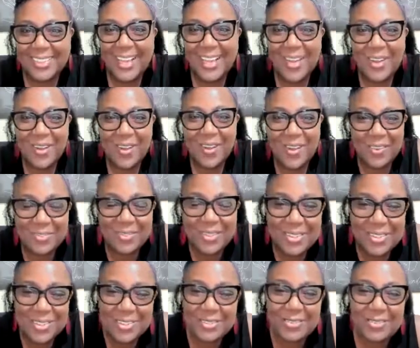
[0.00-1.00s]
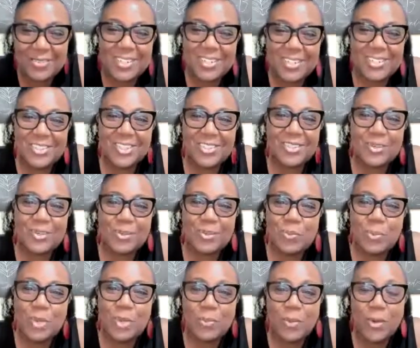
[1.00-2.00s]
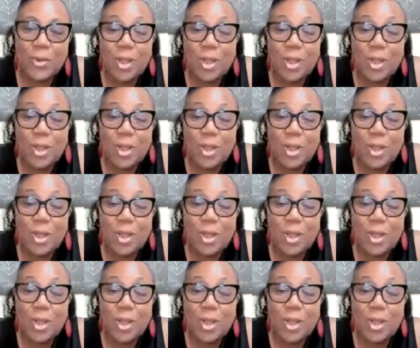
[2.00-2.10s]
How often do we judge other people?